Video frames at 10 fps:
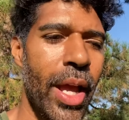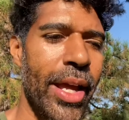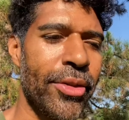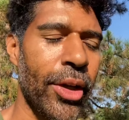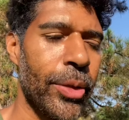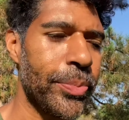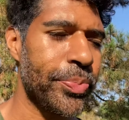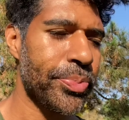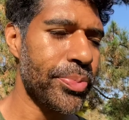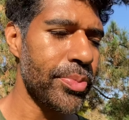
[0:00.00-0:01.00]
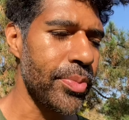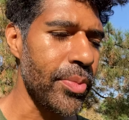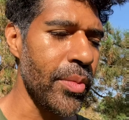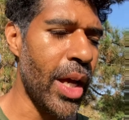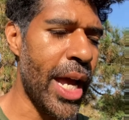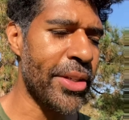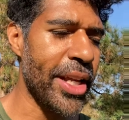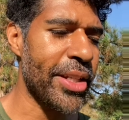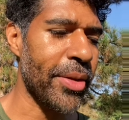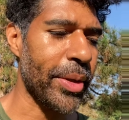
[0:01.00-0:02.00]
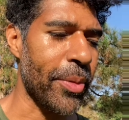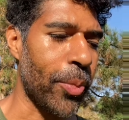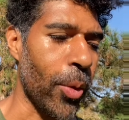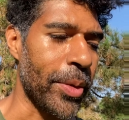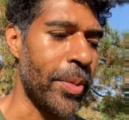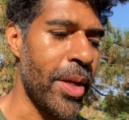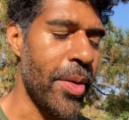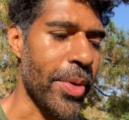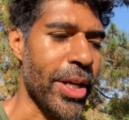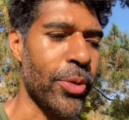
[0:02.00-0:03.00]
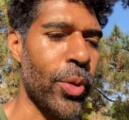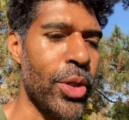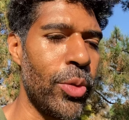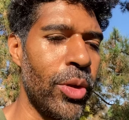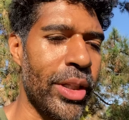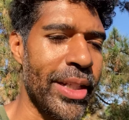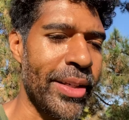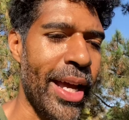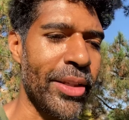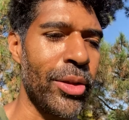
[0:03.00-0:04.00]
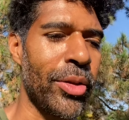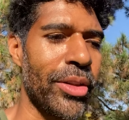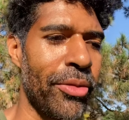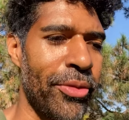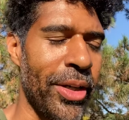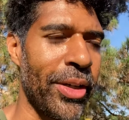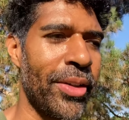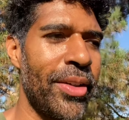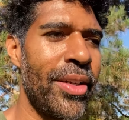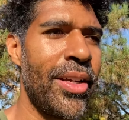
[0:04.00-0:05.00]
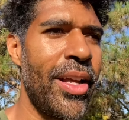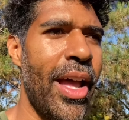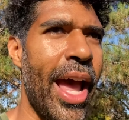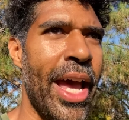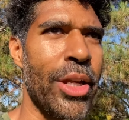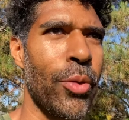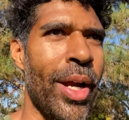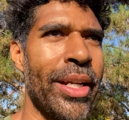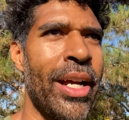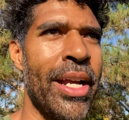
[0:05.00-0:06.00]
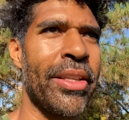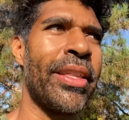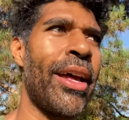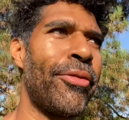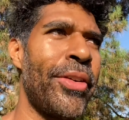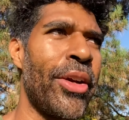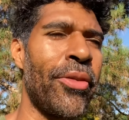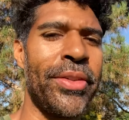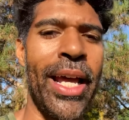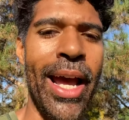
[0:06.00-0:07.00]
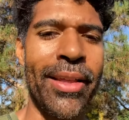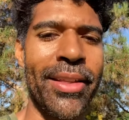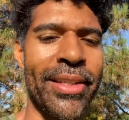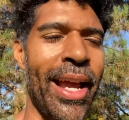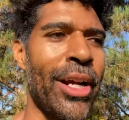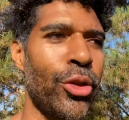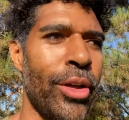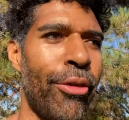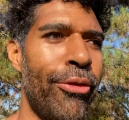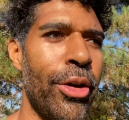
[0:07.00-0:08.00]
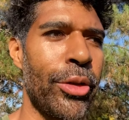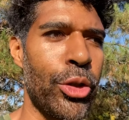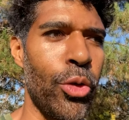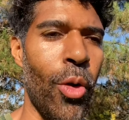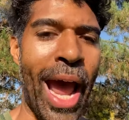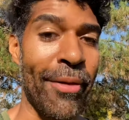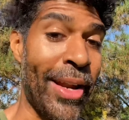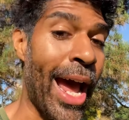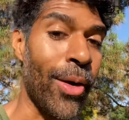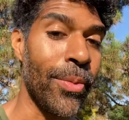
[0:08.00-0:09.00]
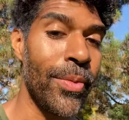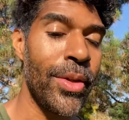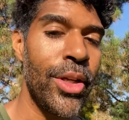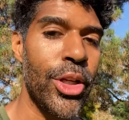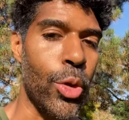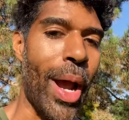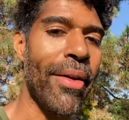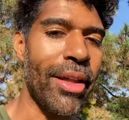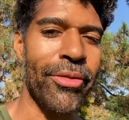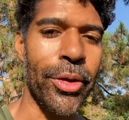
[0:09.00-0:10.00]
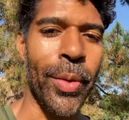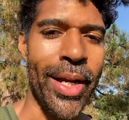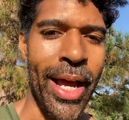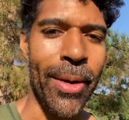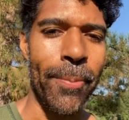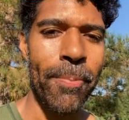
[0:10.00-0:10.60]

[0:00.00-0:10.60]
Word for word: So I just think it's something important because when you look at death and you look at the fear and you recognize that that fear of death is actually a fear that you have now. You have that fear right now.